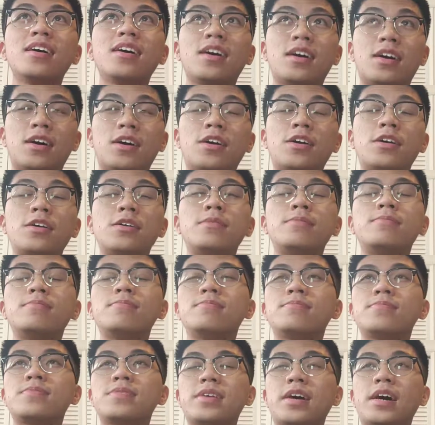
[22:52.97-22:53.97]

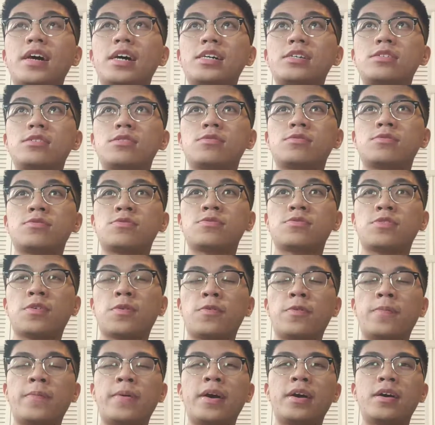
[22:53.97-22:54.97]
harem slash
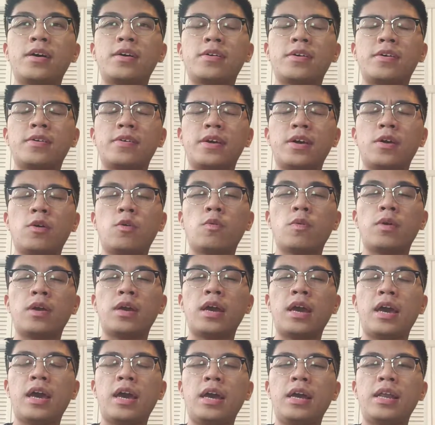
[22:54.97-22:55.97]

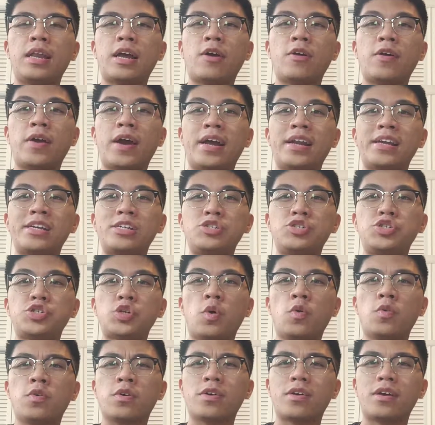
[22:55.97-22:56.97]
okay. Now you're adding
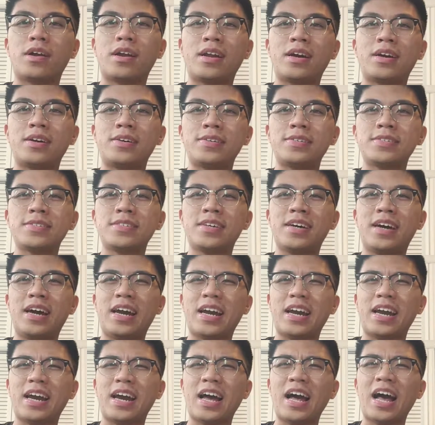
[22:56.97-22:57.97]
Joker, and I was
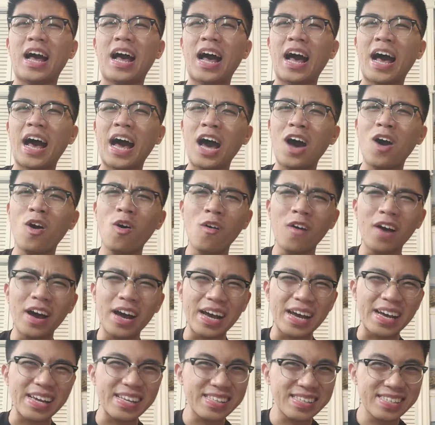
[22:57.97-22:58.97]
like, how?
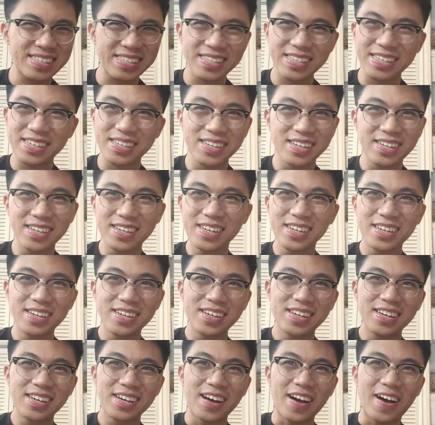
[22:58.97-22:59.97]
What?
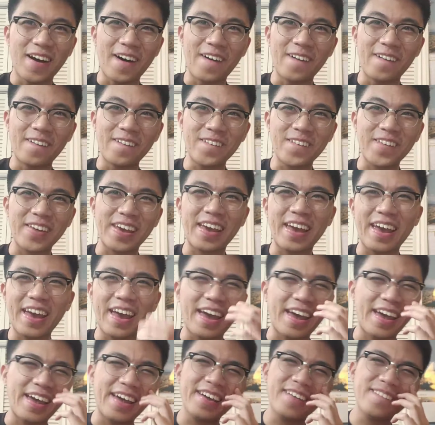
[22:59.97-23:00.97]

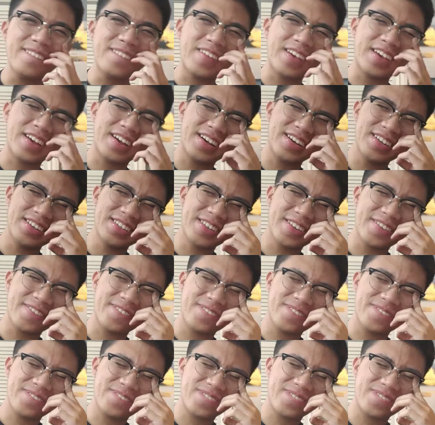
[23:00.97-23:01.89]
Okay, because